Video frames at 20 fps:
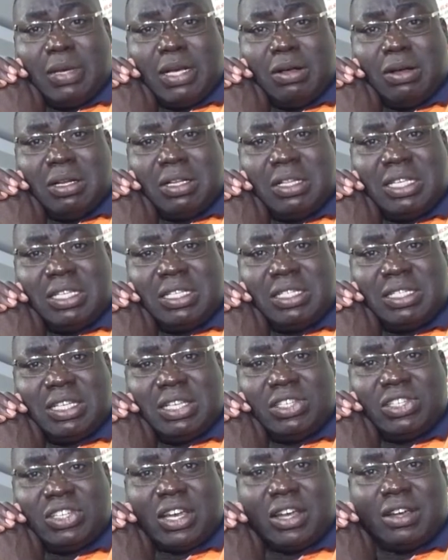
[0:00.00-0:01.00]
we got this
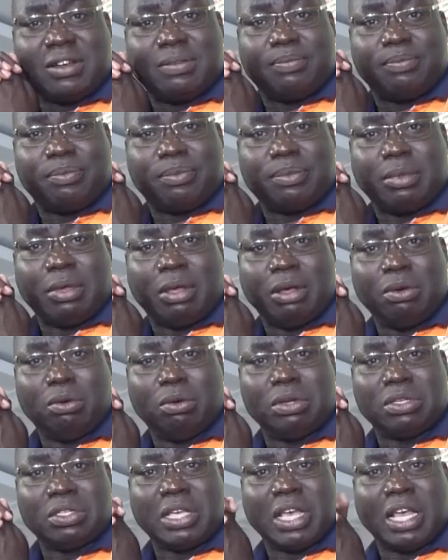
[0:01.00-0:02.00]
teacher who
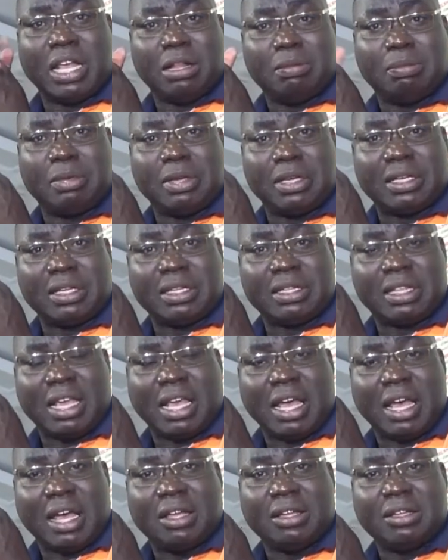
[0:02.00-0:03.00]
was helping
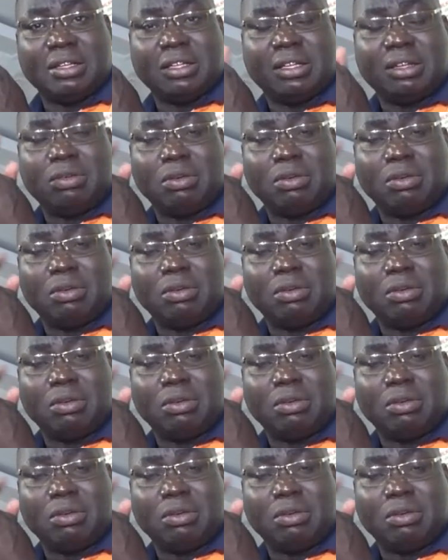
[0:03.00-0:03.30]
there.